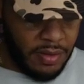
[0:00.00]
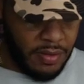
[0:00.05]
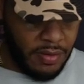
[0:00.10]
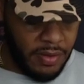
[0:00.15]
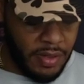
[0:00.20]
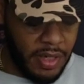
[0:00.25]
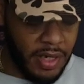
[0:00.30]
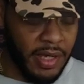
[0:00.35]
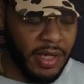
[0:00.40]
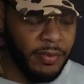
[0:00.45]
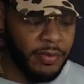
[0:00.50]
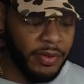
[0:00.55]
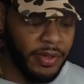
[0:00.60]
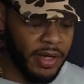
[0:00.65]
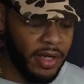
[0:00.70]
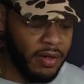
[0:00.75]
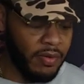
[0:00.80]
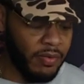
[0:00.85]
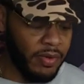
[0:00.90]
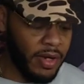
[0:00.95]
Yo, y'all ain't
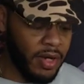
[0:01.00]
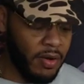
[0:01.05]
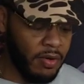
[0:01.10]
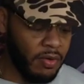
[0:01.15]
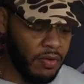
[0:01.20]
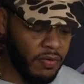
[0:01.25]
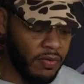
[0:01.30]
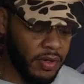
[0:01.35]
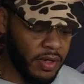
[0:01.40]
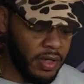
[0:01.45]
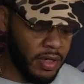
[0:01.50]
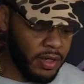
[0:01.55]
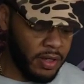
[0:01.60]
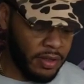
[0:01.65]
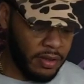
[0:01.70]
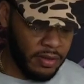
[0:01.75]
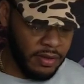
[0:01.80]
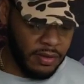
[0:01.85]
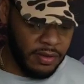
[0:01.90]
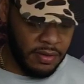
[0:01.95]
playing around over there.